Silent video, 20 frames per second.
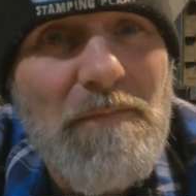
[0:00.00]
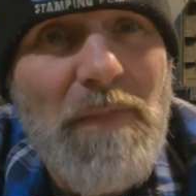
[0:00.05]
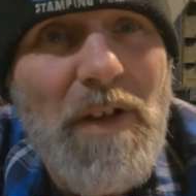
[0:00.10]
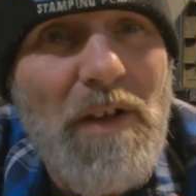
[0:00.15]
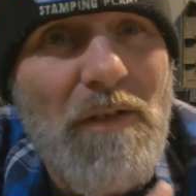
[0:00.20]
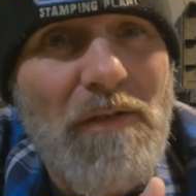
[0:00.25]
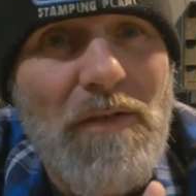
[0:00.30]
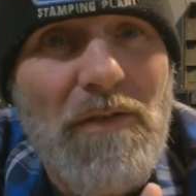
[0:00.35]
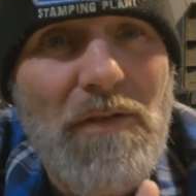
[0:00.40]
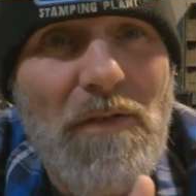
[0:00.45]

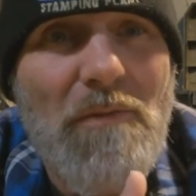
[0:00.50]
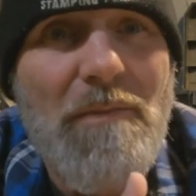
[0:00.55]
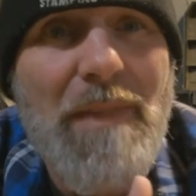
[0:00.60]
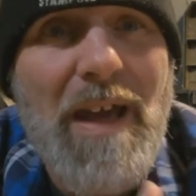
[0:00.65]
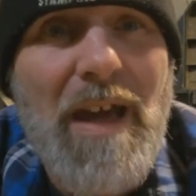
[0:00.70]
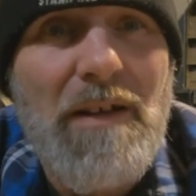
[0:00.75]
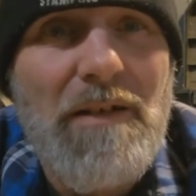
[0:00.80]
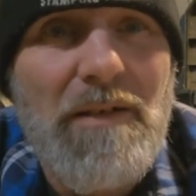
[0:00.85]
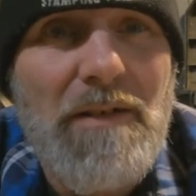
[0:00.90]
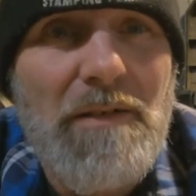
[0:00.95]
Because it don't
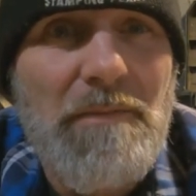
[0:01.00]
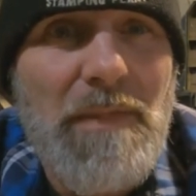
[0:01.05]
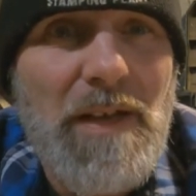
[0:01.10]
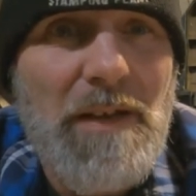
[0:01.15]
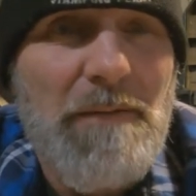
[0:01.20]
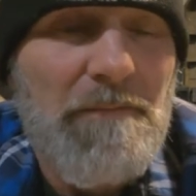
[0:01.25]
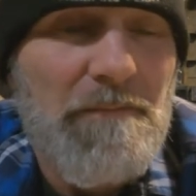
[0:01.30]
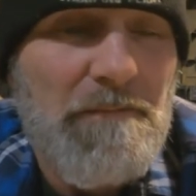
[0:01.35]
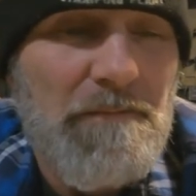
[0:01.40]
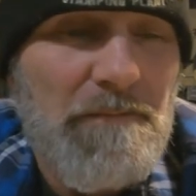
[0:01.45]
matter to me.
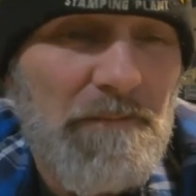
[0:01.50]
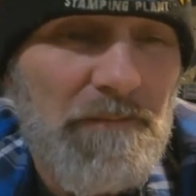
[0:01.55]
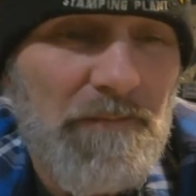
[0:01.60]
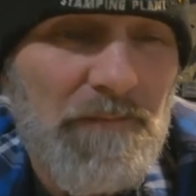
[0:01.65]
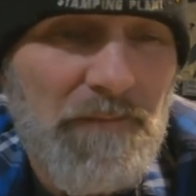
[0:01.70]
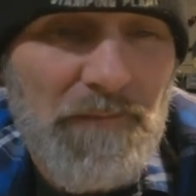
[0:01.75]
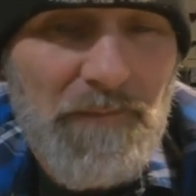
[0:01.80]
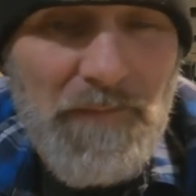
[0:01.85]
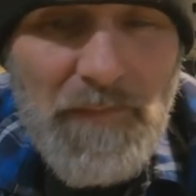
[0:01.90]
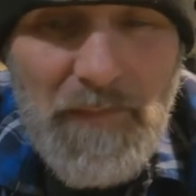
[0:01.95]

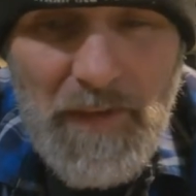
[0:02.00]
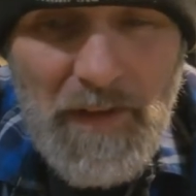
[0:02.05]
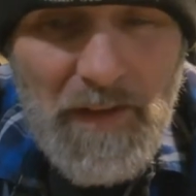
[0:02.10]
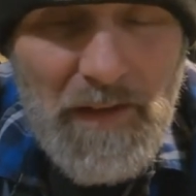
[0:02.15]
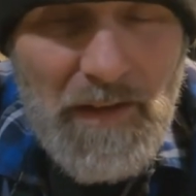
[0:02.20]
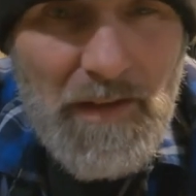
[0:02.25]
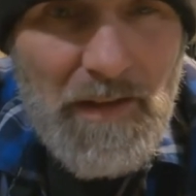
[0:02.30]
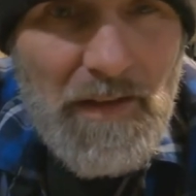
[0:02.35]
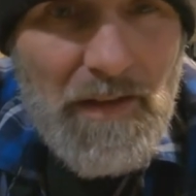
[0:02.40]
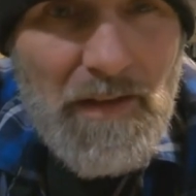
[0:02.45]

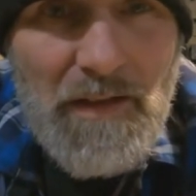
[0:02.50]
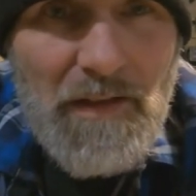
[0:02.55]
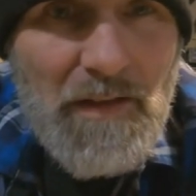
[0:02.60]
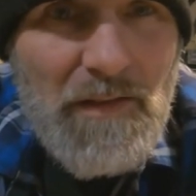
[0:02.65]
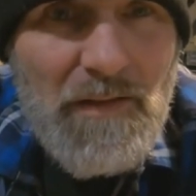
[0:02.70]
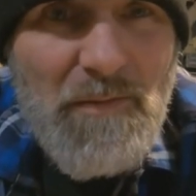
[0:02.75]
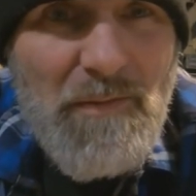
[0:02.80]
It